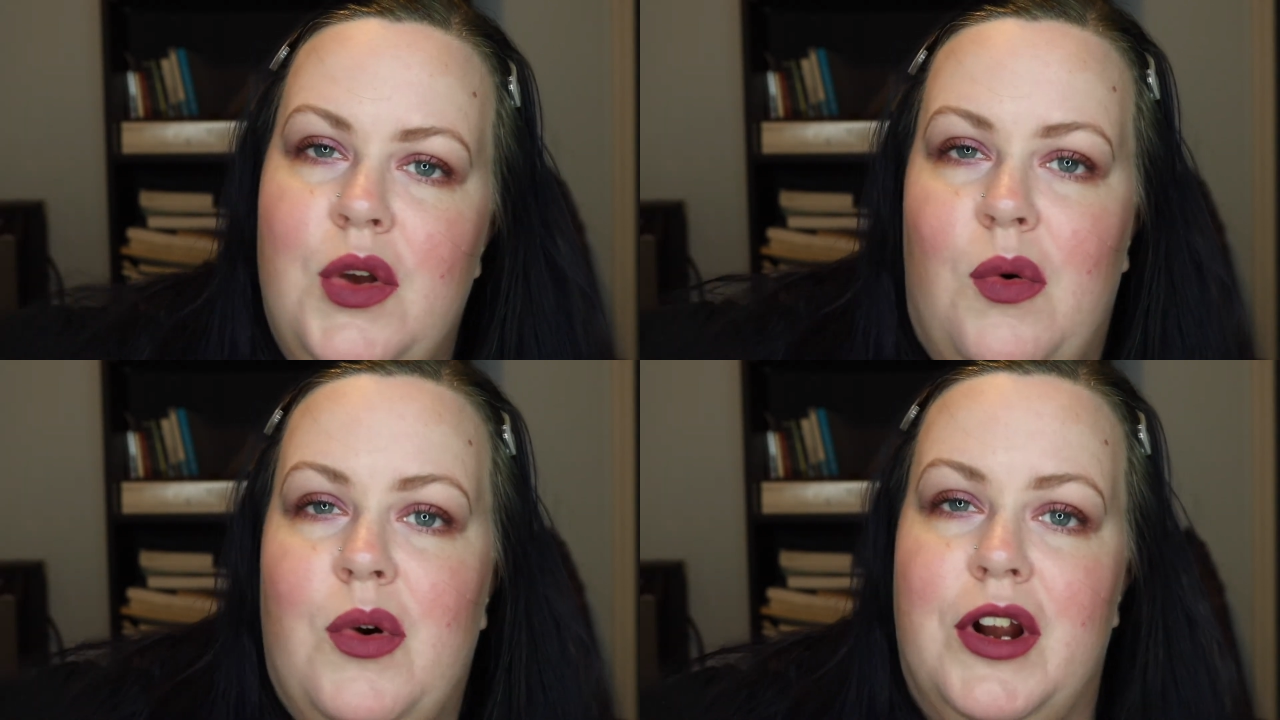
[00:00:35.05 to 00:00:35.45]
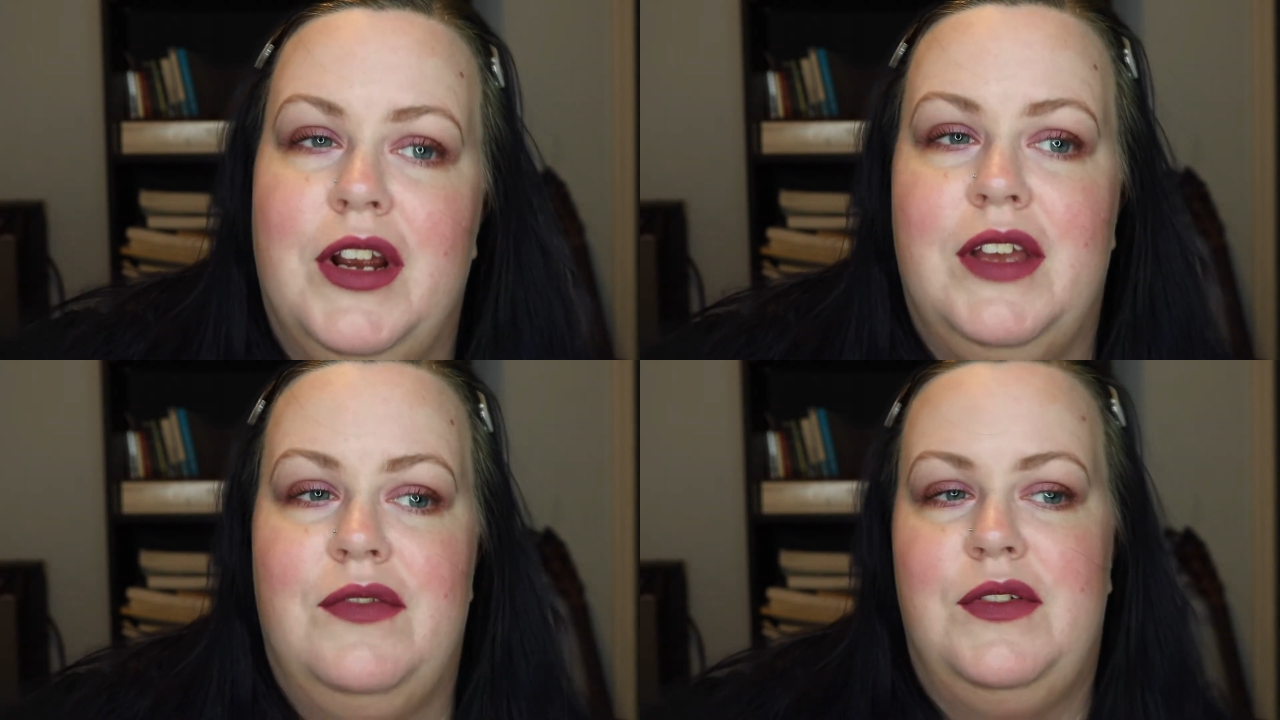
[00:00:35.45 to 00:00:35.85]
or
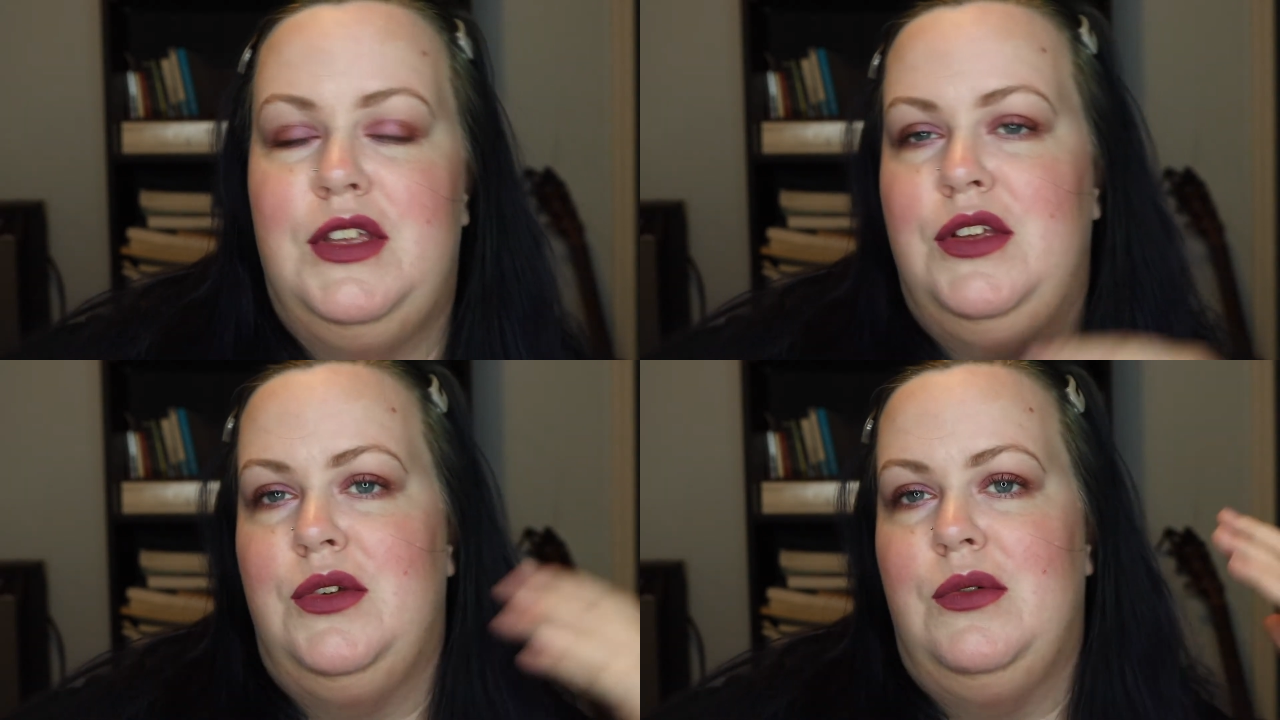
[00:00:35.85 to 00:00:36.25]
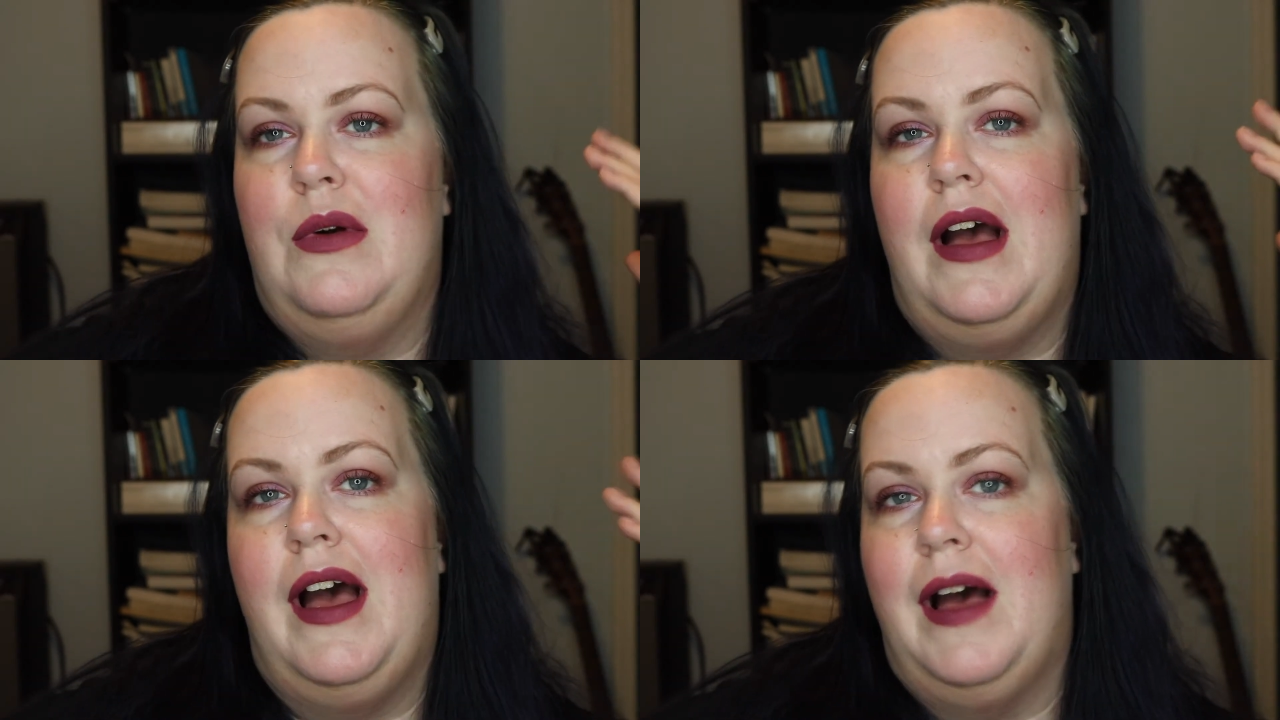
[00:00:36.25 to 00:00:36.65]
if
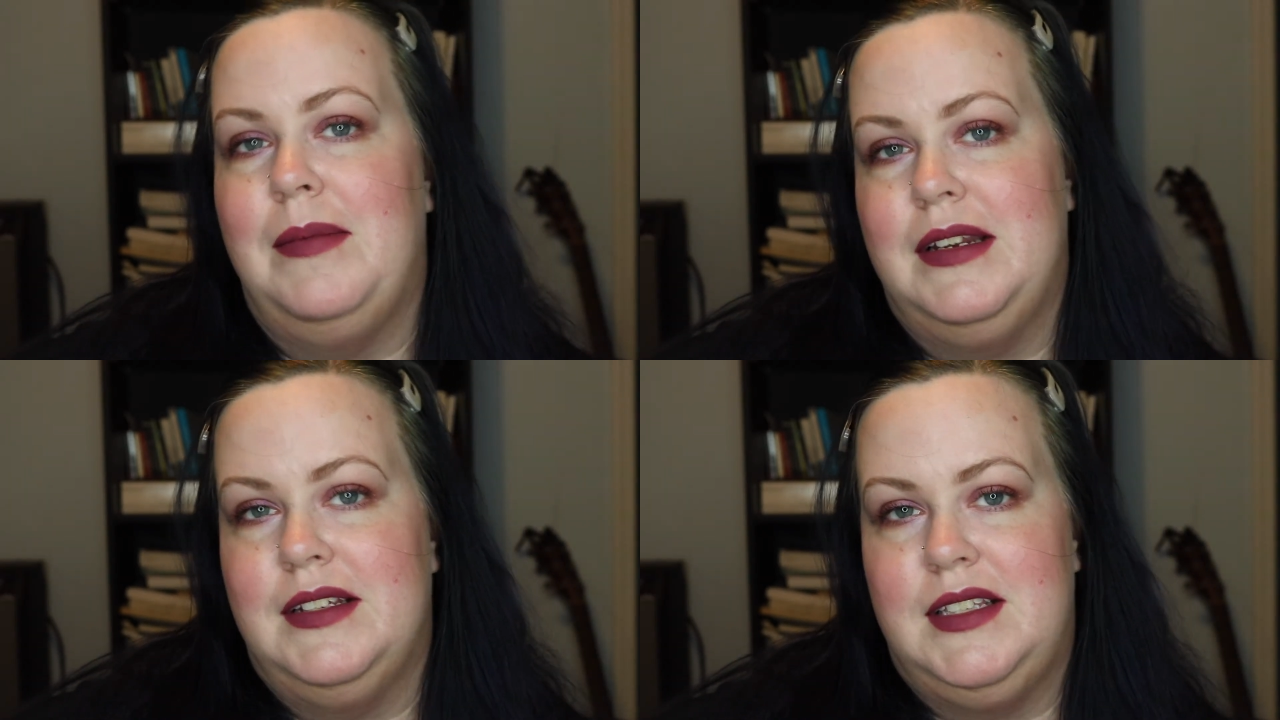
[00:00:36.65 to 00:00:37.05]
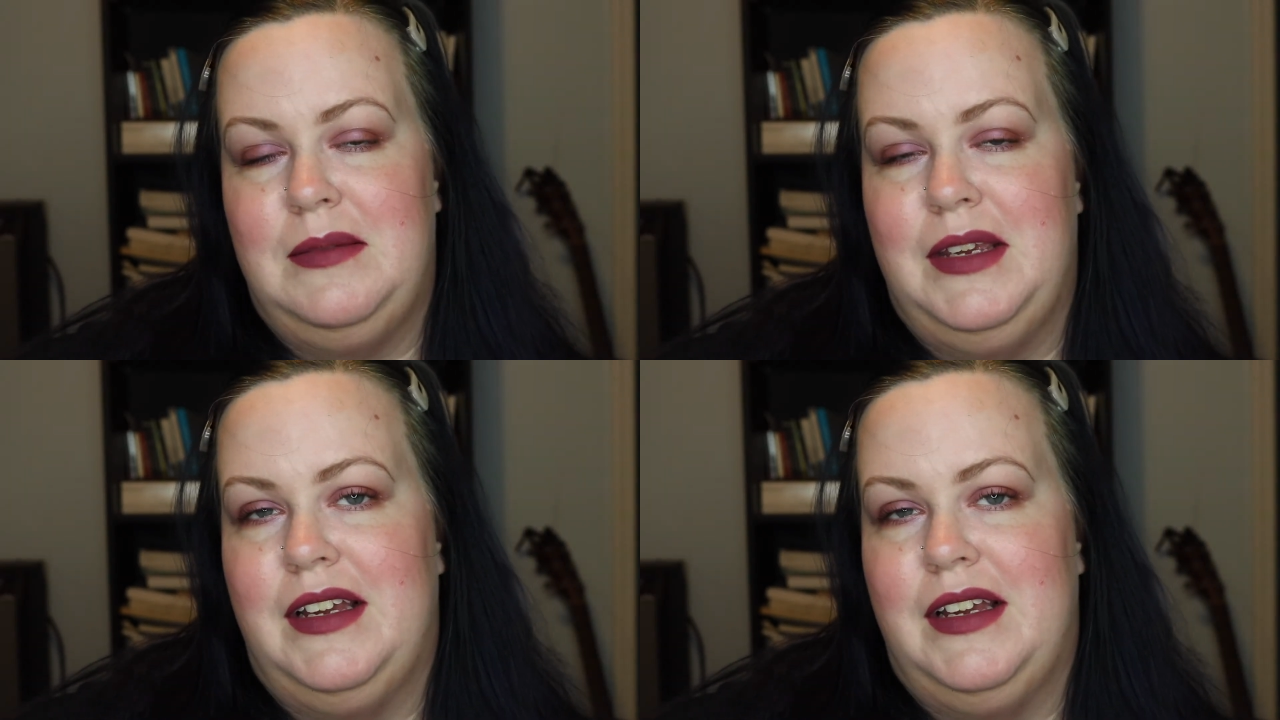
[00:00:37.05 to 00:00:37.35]
you happen to see me